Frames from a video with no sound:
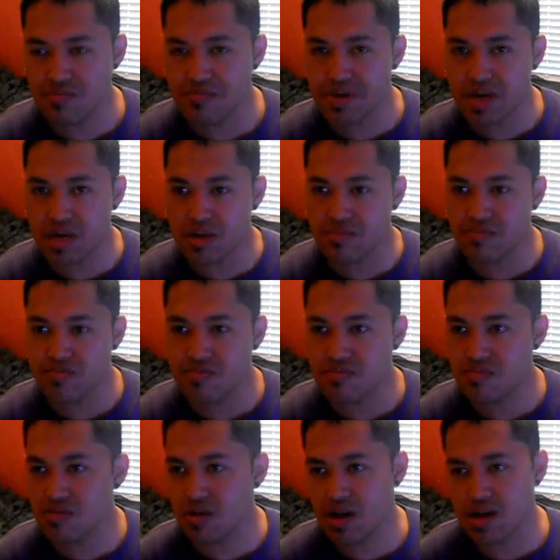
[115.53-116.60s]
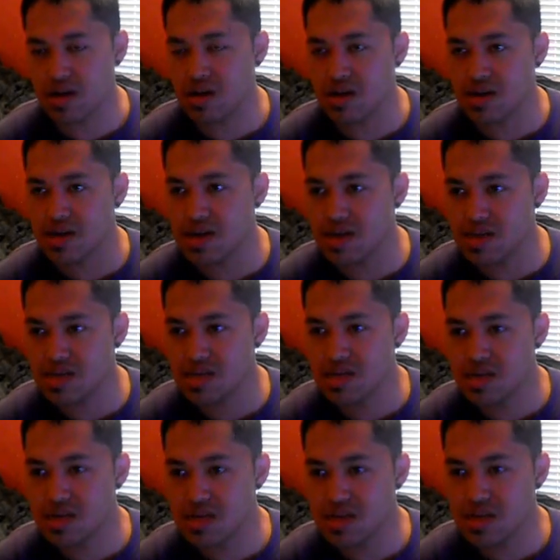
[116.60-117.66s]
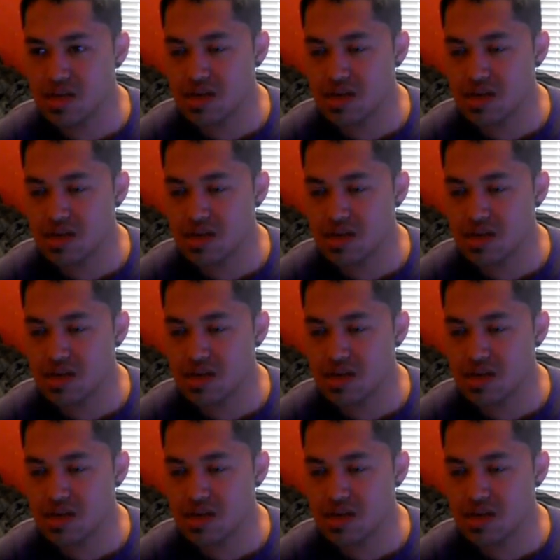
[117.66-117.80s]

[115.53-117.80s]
beam, I guess.